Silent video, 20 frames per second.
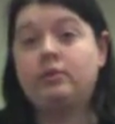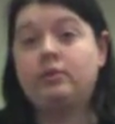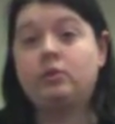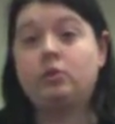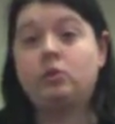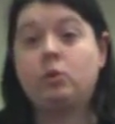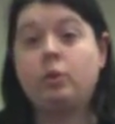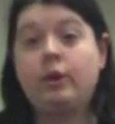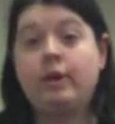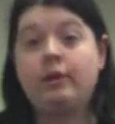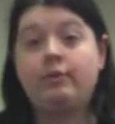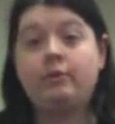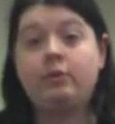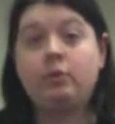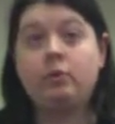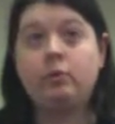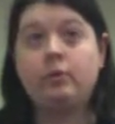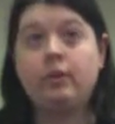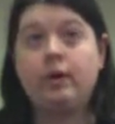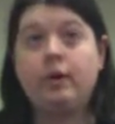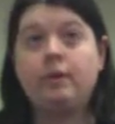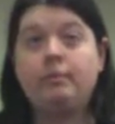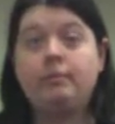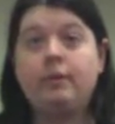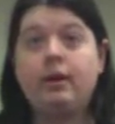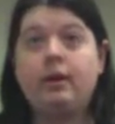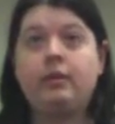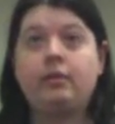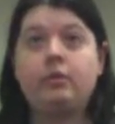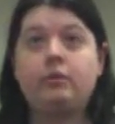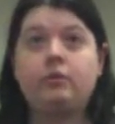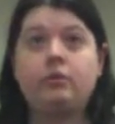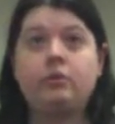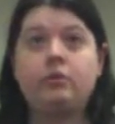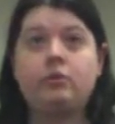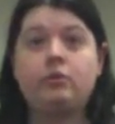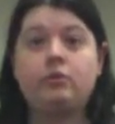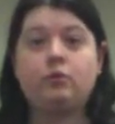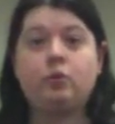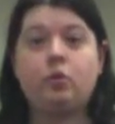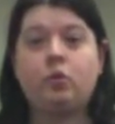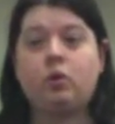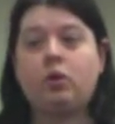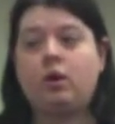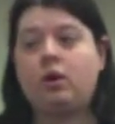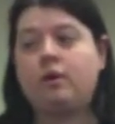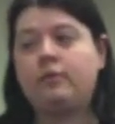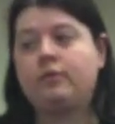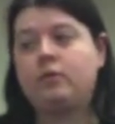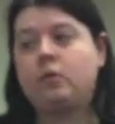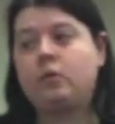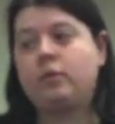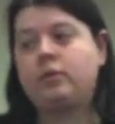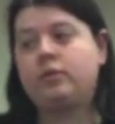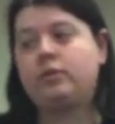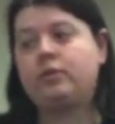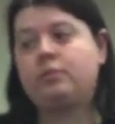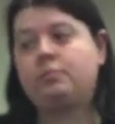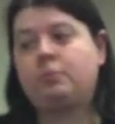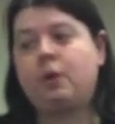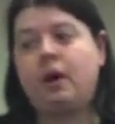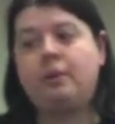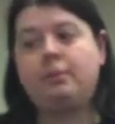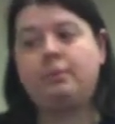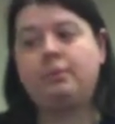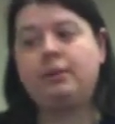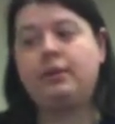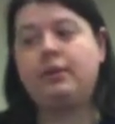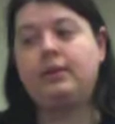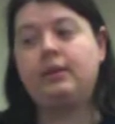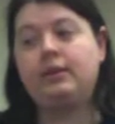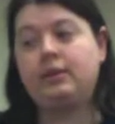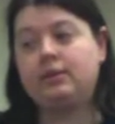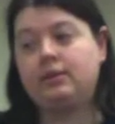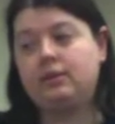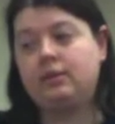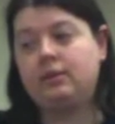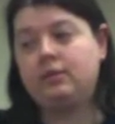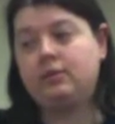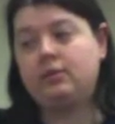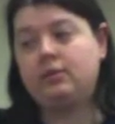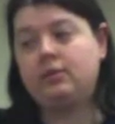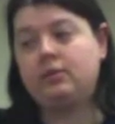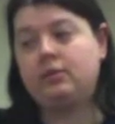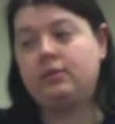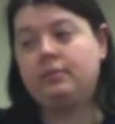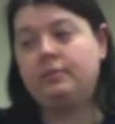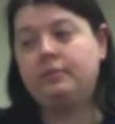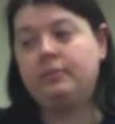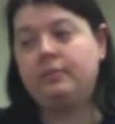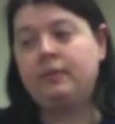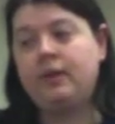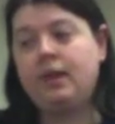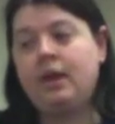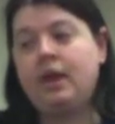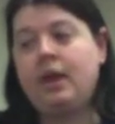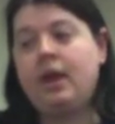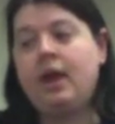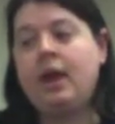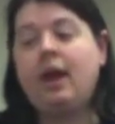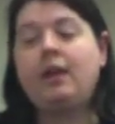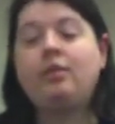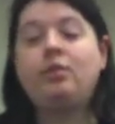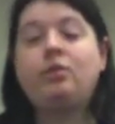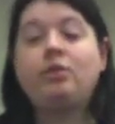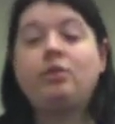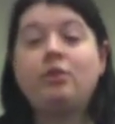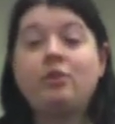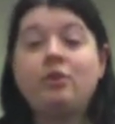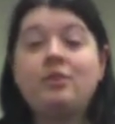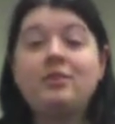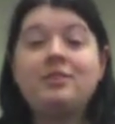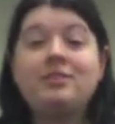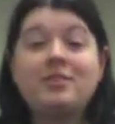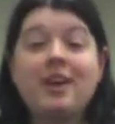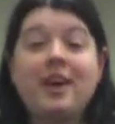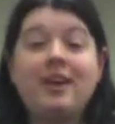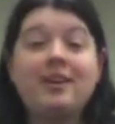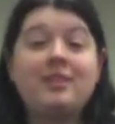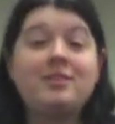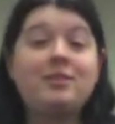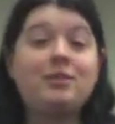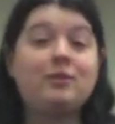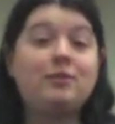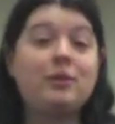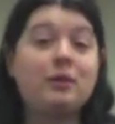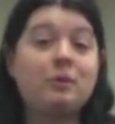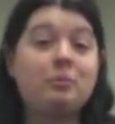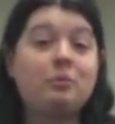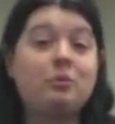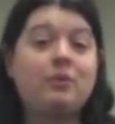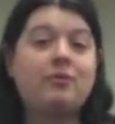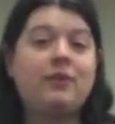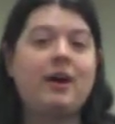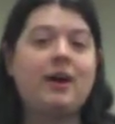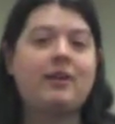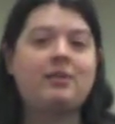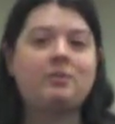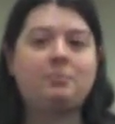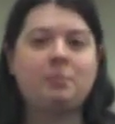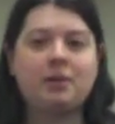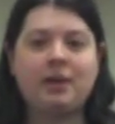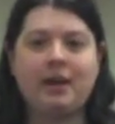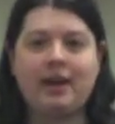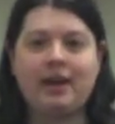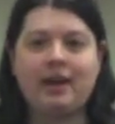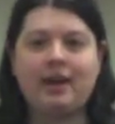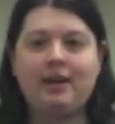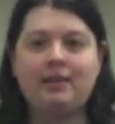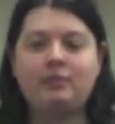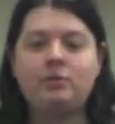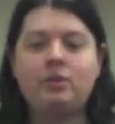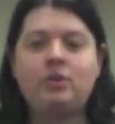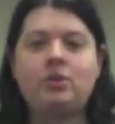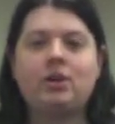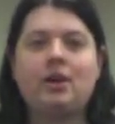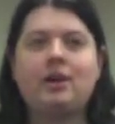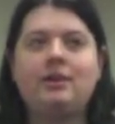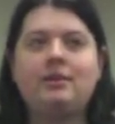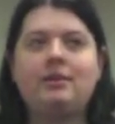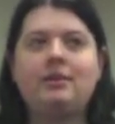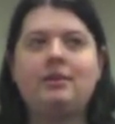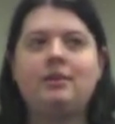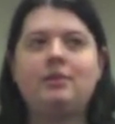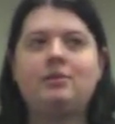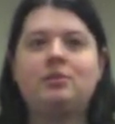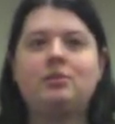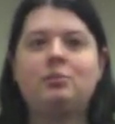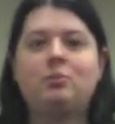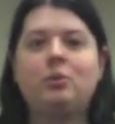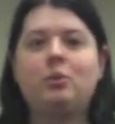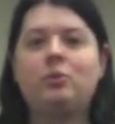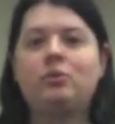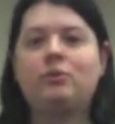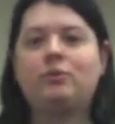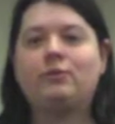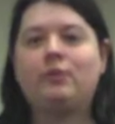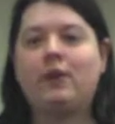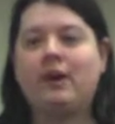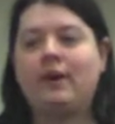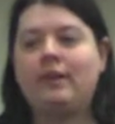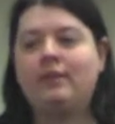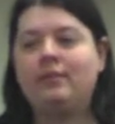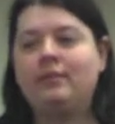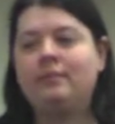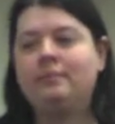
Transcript: There's quite a few of them, and the first 4 are, of course, probably the easiest. And 30 seconds of improvised playing, which I think is the most fun.